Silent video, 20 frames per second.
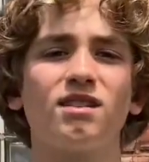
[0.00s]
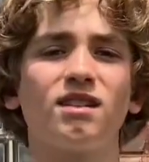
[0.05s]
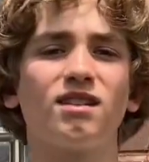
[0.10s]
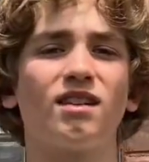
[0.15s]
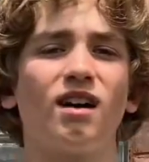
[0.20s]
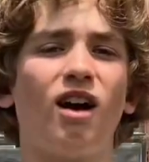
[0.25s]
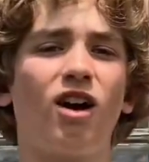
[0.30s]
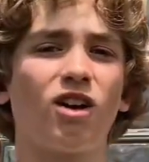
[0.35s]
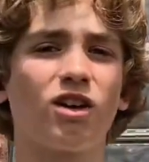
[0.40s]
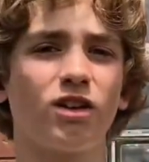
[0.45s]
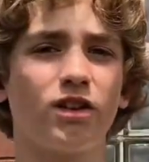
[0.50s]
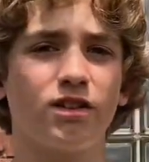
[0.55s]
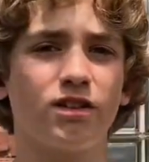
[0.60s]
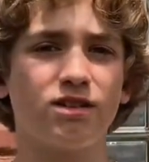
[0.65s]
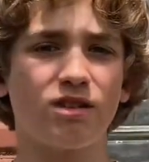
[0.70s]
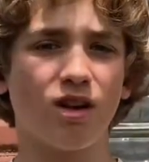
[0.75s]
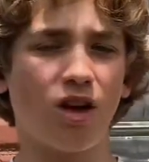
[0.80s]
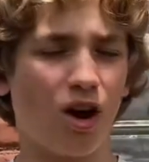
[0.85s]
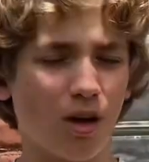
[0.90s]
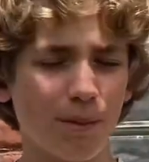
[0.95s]
is
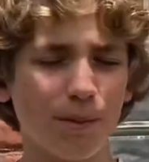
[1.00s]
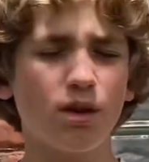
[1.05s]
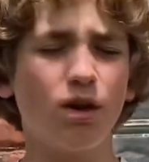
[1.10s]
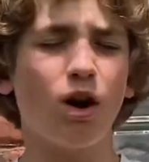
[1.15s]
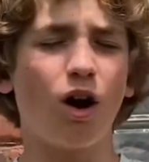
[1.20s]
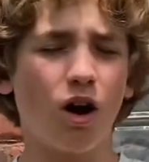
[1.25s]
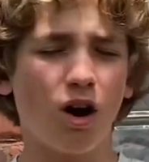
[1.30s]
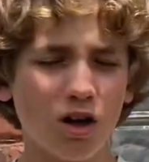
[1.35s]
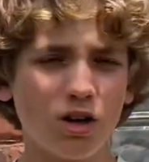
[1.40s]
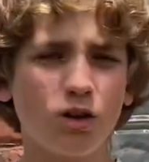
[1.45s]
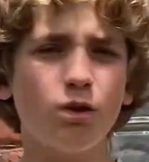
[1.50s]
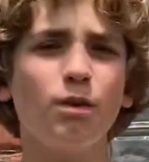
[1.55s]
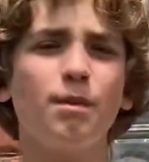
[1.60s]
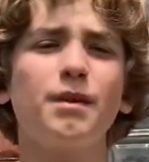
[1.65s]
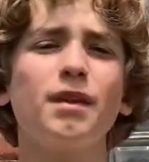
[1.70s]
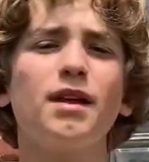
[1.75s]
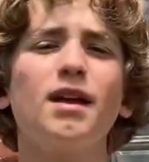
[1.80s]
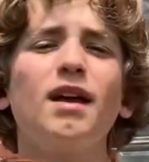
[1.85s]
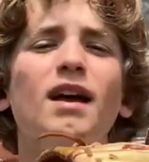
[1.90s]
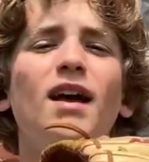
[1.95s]

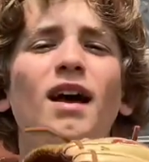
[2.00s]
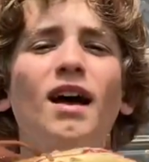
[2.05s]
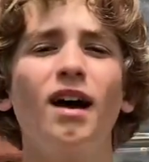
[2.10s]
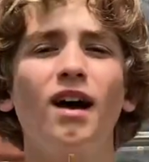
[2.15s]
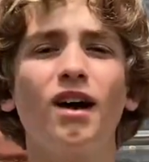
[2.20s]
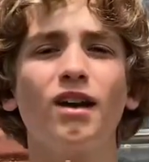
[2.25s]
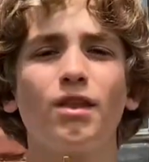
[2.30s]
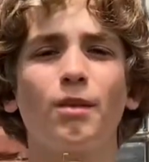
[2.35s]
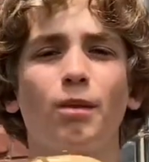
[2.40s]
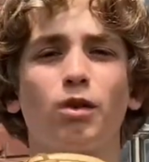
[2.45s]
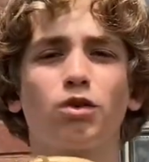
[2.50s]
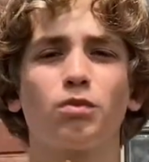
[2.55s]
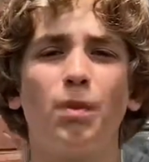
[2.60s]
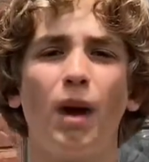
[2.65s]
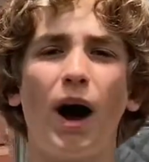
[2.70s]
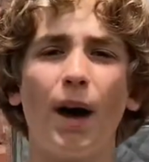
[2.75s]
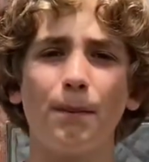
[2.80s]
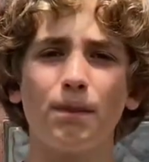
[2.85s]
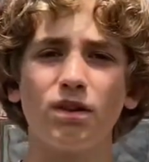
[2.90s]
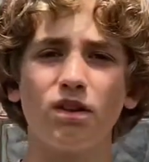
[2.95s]
arguably the most
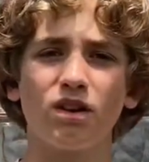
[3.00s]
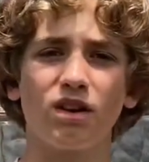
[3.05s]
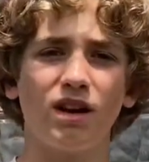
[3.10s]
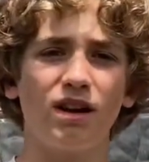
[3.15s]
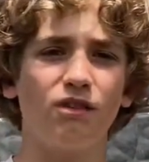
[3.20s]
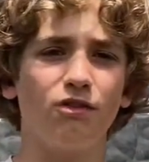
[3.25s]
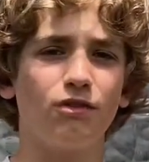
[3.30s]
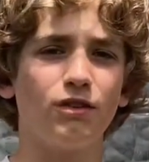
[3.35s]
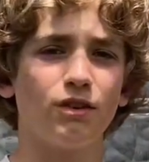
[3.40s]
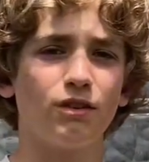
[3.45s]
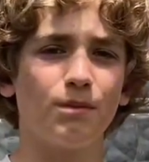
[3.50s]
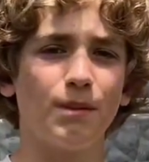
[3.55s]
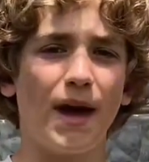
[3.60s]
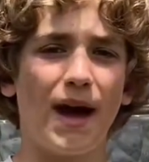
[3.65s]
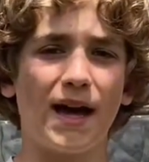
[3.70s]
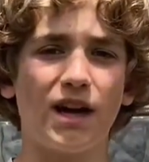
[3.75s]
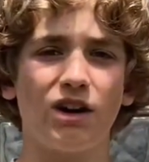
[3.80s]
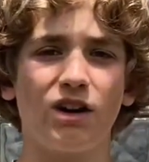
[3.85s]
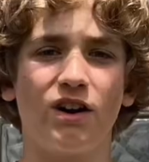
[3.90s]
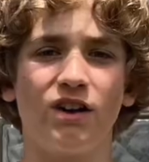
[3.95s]
popular infield
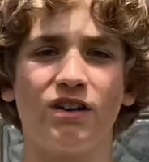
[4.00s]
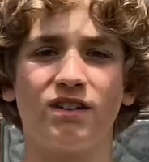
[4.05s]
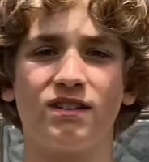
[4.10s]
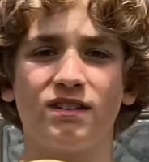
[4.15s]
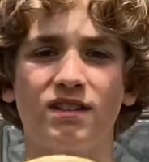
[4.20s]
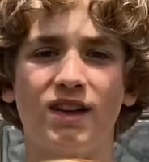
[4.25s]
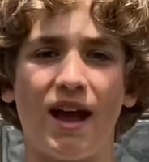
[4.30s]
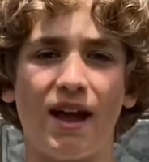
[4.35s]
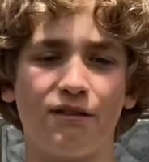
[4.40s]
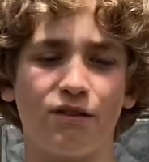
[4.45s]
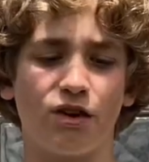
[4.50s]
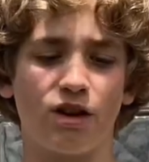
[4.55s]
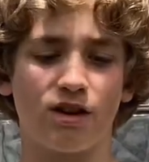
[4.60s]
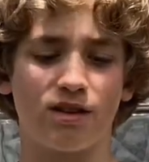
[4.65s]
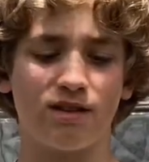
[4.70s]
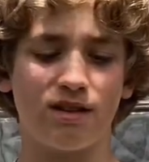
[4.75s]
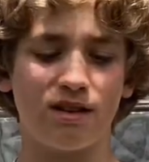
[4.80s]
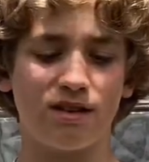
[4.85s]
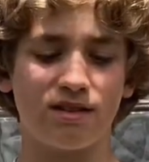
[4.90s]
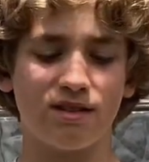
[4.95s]
pattern to ever
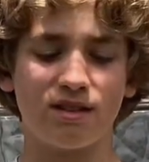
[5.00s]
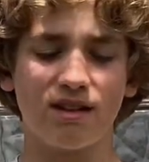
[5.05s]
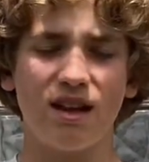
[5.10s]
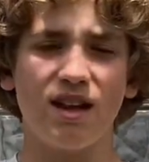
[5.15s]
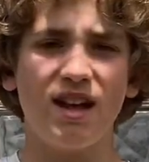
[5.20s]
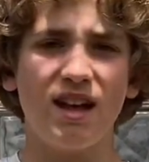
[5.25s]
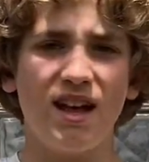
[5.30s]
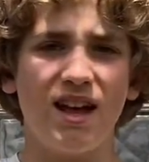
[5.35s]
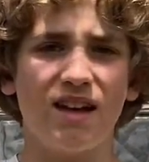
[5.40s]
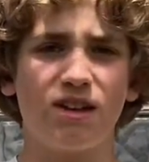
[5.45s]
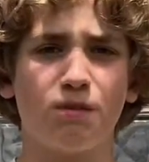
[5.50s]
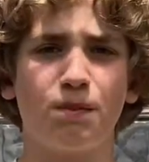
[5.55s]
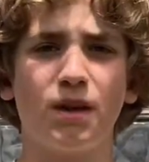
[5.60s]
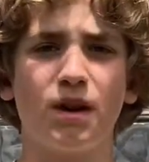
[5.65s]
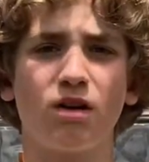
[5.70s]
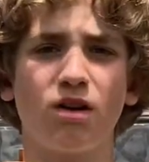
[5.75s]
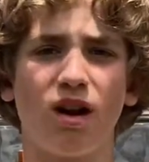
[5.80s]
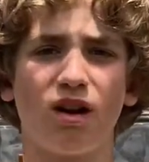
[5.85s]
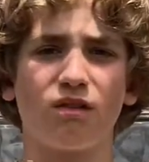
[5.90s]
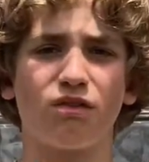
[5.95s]
exist. It's been
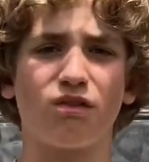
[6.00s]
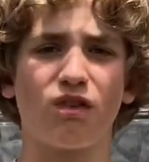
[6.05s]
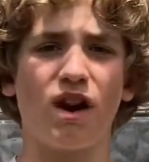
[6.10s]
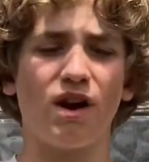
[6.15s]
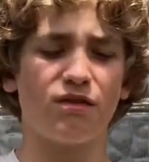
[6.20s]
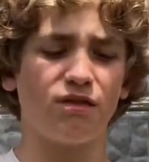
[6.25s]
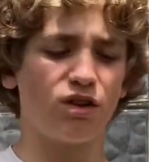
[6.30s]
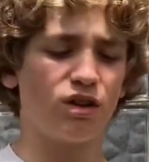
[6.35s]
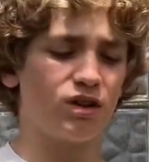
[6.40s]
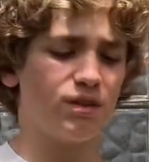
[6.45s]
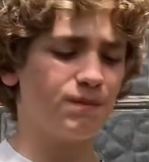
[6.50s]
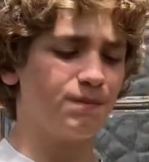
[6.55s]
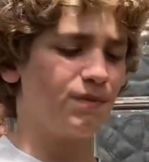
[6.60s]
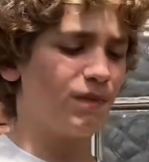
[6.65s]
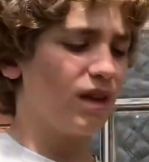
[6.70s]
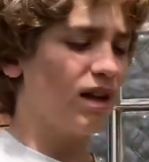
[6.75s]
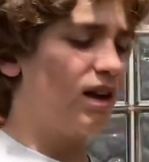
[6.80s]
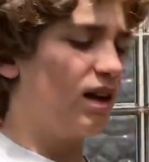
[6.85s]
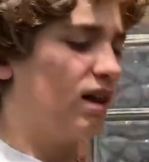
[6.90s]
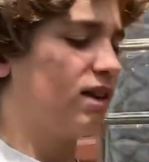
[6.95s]
around forever.
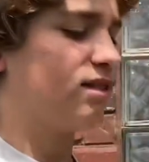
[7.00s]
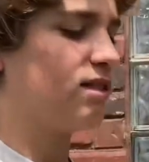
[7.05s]
It's